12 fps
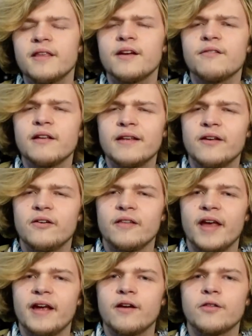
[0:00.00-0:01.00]
thing I really don't
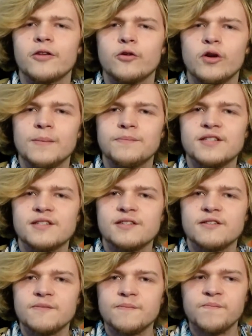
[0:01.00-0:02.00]
like are the
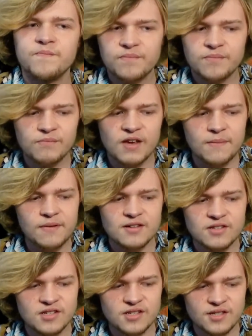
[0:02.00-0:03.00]
grips. Maybe
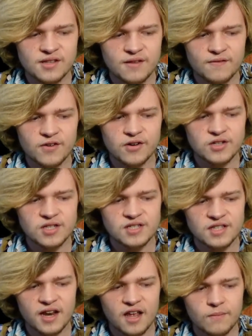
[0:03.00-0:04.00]
it's just the
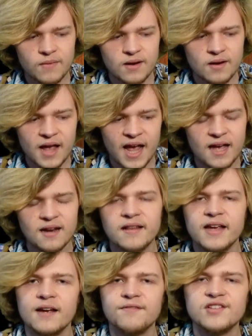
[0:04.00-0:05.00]
versions that I've been
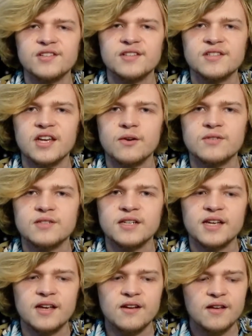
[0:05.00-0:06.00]
handling ever since I was a
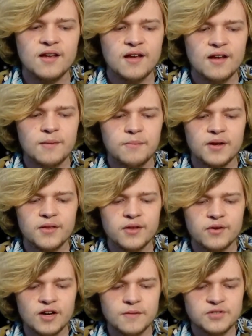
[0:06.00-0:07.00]
kid, but the
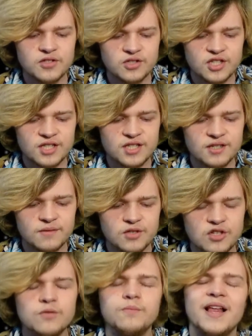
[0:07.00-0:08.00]
grips are just
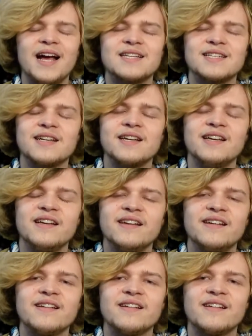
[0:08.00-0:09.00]
too plasticky,
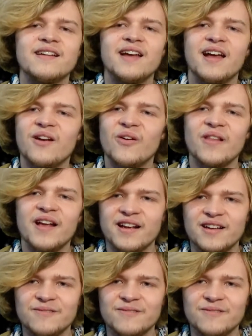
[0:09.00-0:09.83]
and I don't like